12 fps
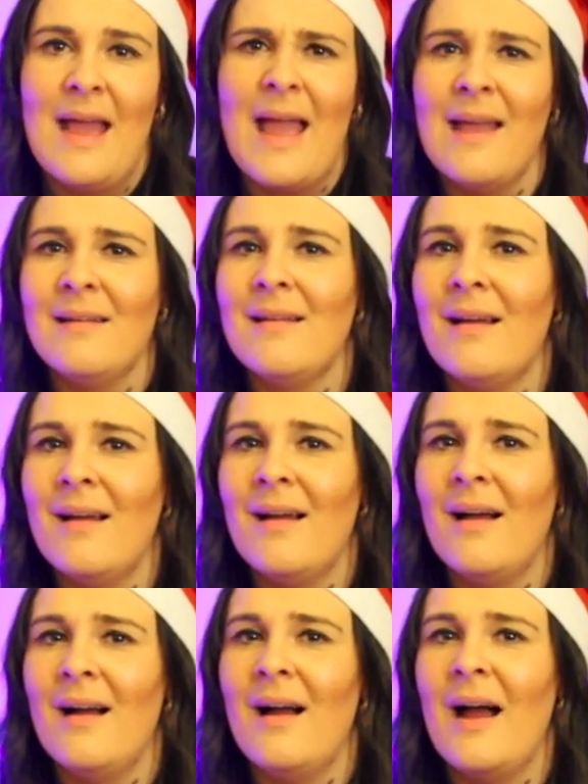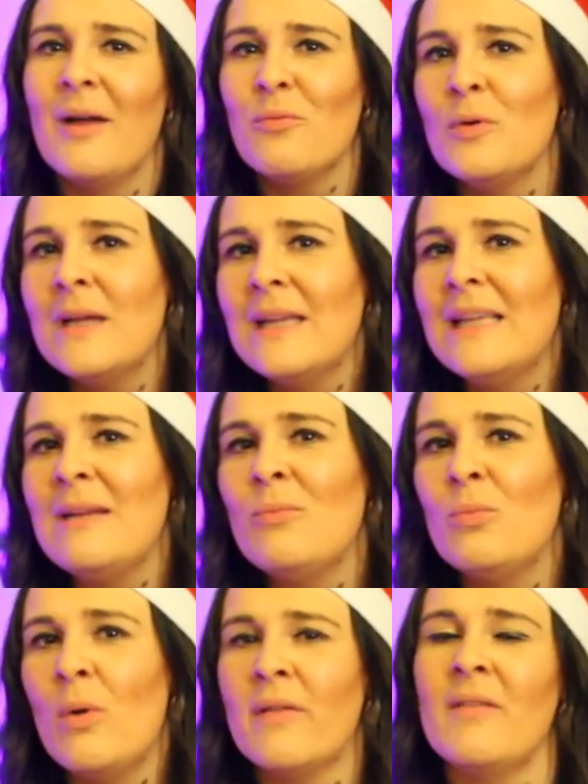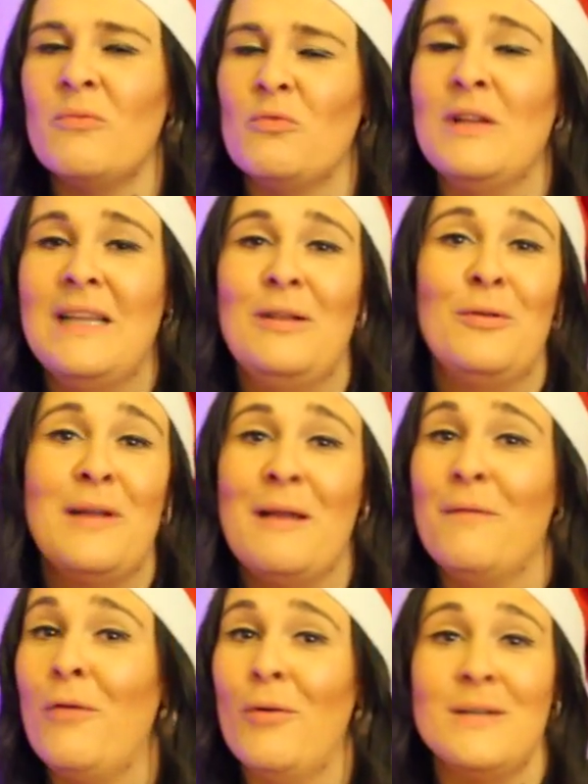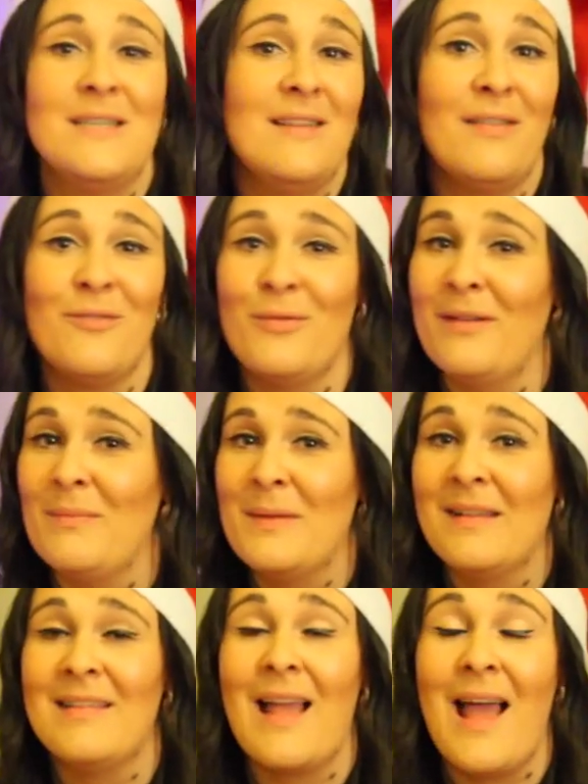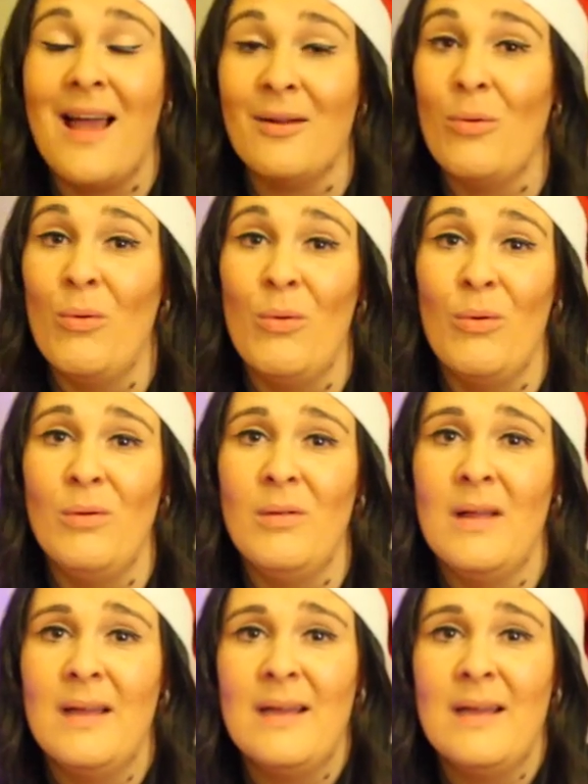And I really wasn't really looking forward to this Christmas at all